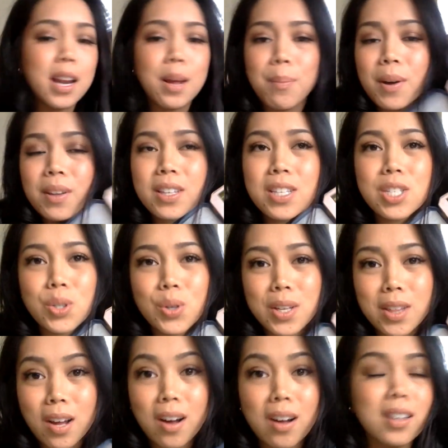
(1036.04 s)
And I bought this
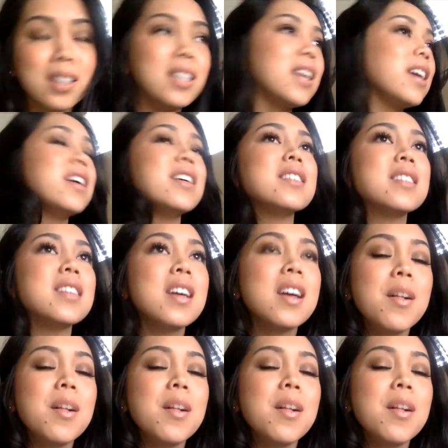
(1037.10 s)
during the holidays,